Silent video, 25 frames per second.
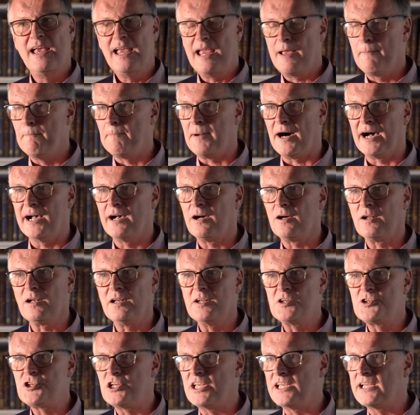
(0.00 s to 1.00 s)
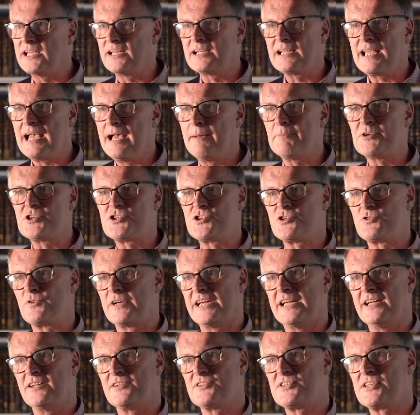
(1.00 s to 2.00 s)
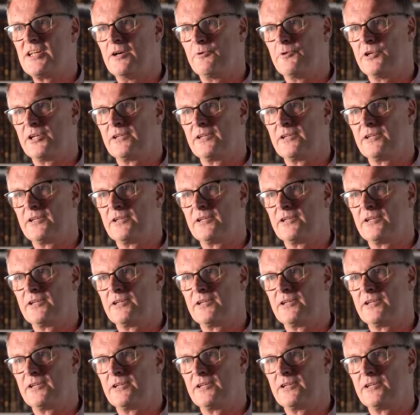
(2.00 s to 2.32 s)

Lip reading: in biology, in chemistry, and so